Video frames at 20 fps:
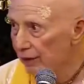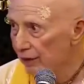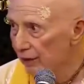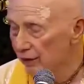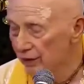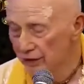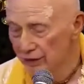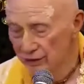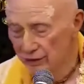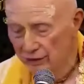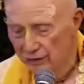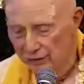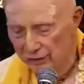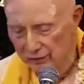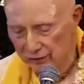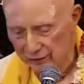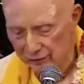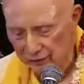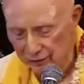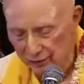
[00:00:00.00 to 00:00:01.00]
So this
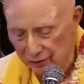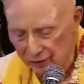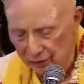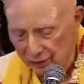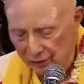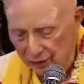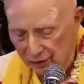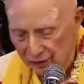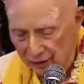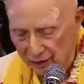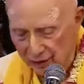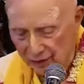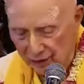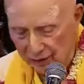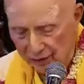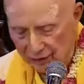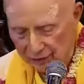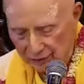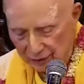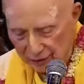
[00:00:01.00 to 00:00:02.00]
is
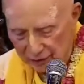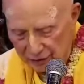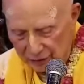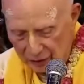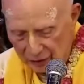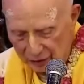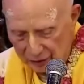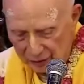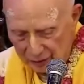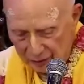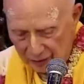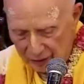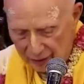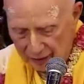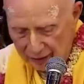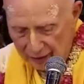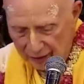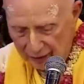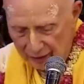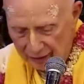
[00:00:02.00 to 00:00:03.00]
here, this
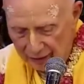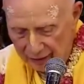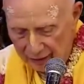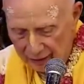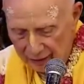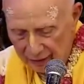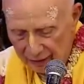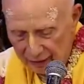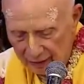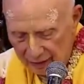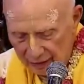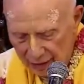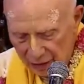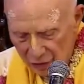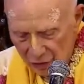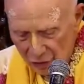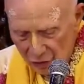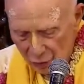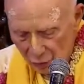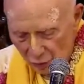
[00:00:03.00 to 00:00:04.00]
explained that
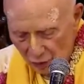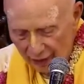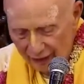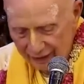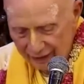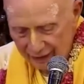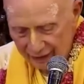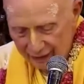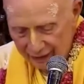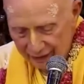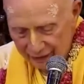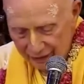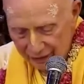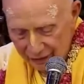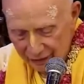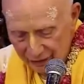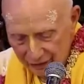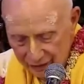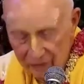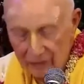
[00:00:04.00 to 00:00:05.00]
one can get
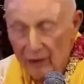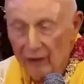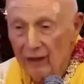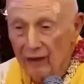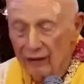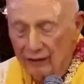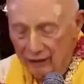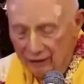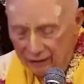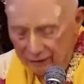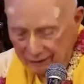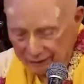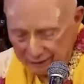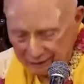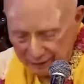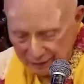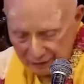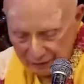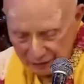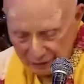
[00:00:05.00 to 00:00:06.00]
stuck.
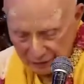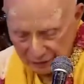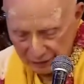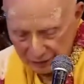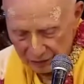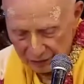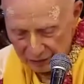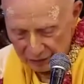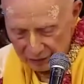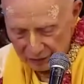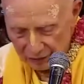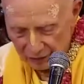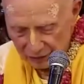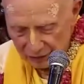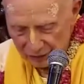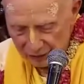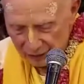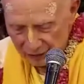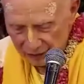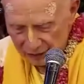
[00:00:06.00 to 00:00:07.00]
This is, it
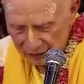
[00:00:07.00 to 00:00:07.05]
goes